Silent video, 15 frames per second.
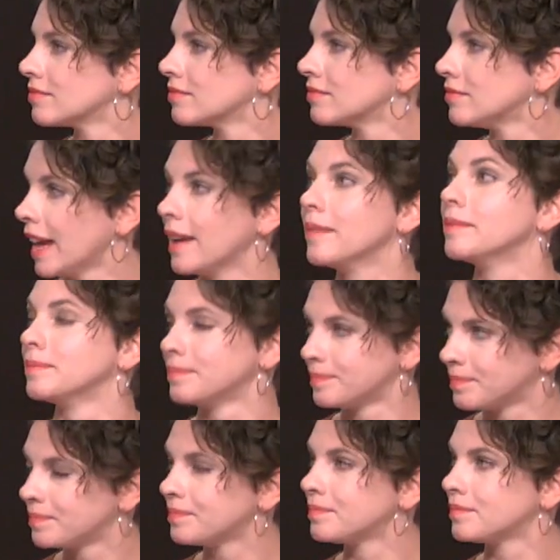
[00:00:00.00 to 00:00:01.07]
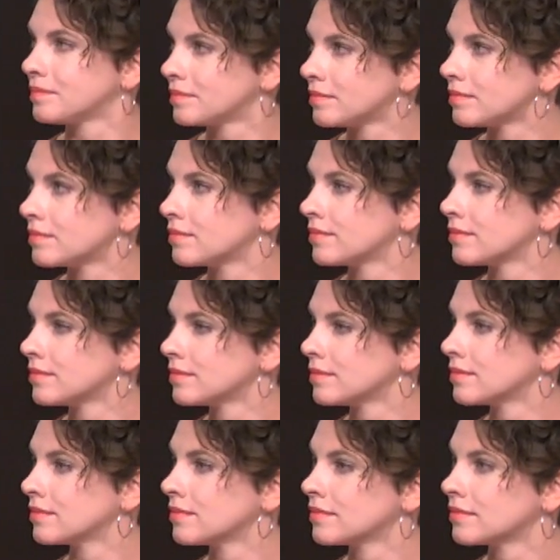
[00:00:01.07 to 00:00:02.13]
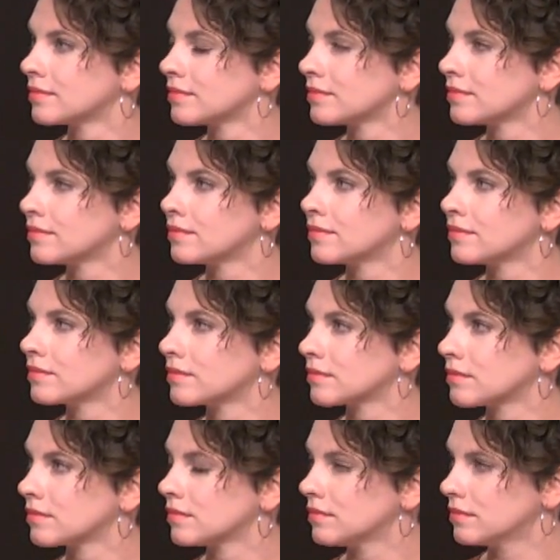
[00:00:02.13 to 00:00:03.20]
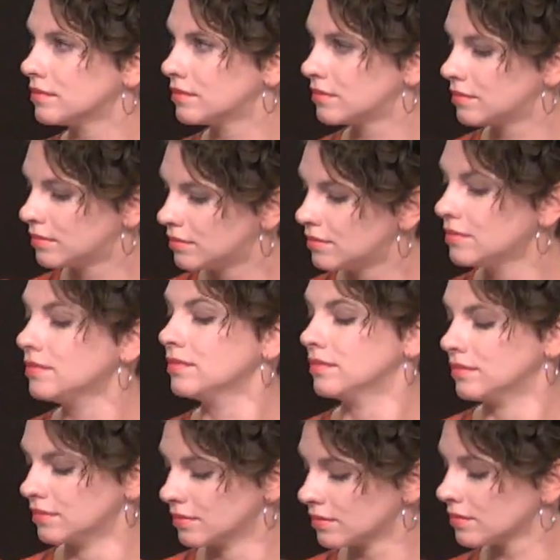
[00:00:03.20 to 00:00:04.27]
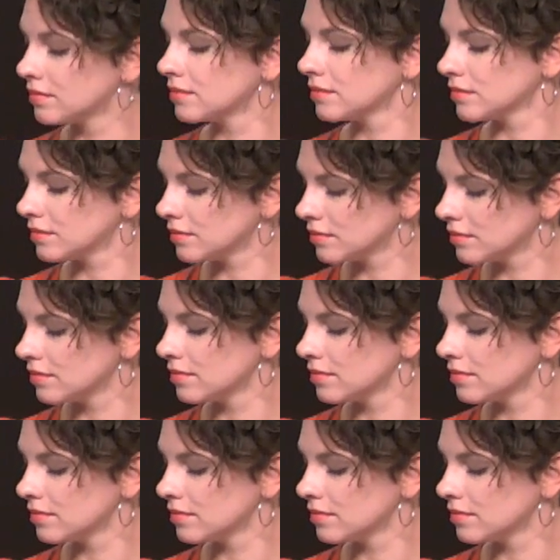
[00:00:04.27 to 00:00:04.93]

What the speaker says: No words are spoken by the person on screen.